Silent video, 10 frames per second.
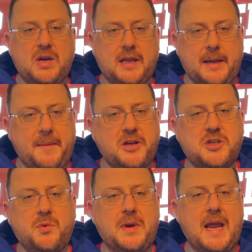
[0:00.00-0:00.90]
Like I
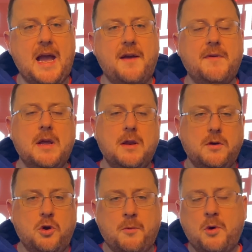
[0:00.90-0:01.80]
mentioned, we have
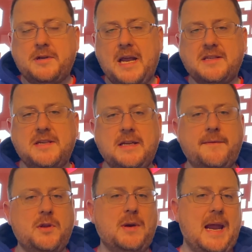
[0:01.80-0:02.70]
no more testing if
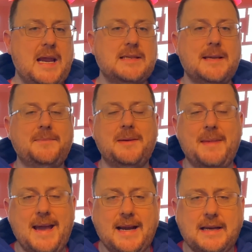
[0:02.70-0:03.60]
they're
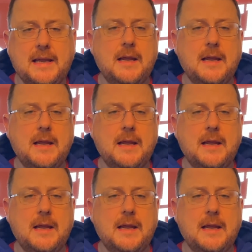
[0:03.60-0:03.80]
asymptomatic,